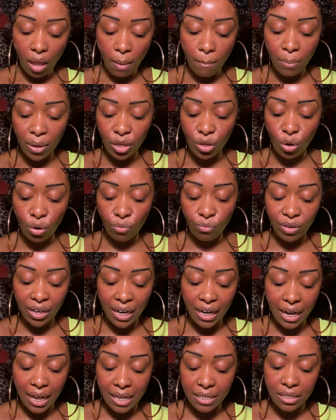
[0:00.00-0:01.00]
But you're
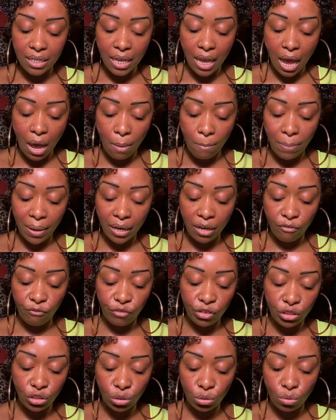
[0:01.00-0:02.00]
realizing how
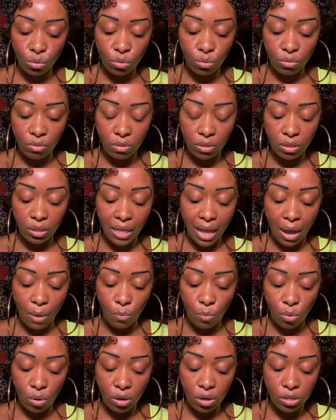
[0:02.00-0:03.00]
beneficial that
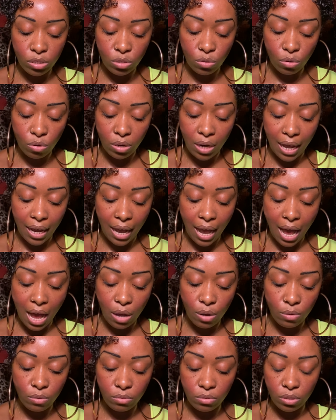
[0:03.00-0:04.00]
was or like
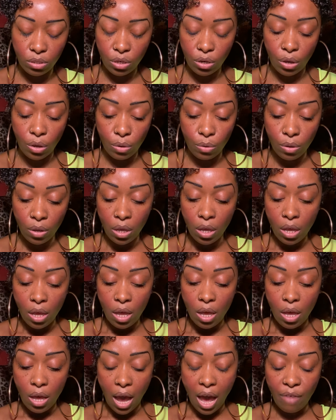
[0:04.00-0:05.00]
how, you know,
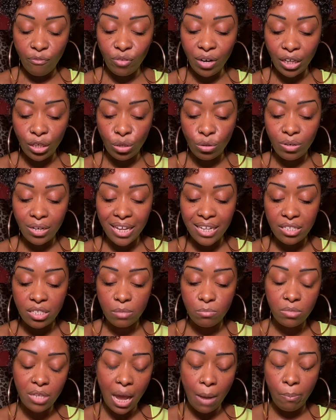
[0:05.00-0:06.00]
I feel like you need
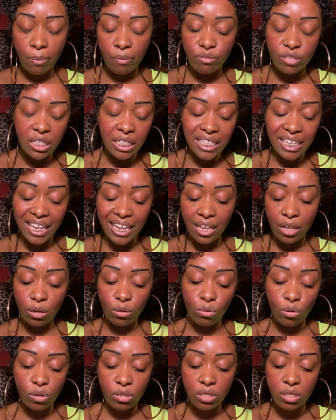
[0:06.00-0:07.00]
some type of skill
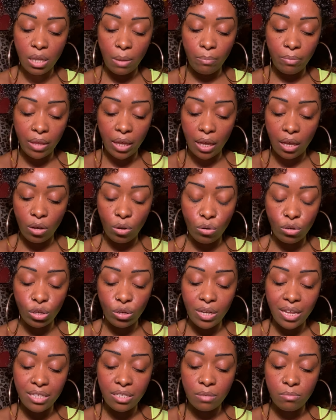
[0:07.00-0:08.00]
or something, or you
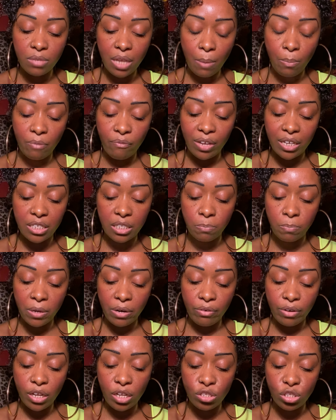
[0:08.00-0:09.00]
need some type of
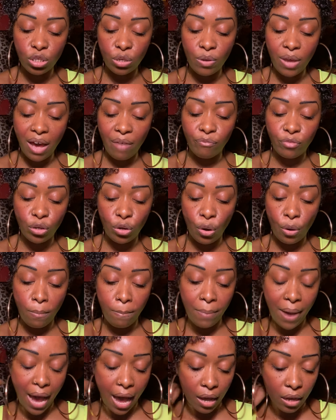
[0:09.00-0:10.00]
experience. So you have to go
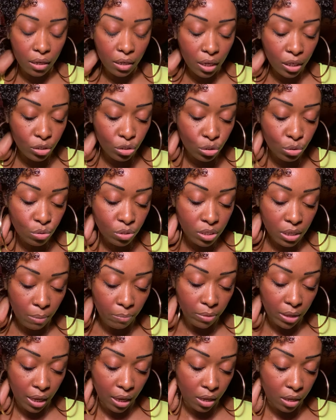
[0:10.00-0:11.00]
back and do
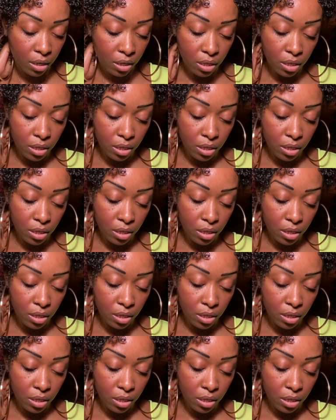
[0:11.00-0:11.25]
something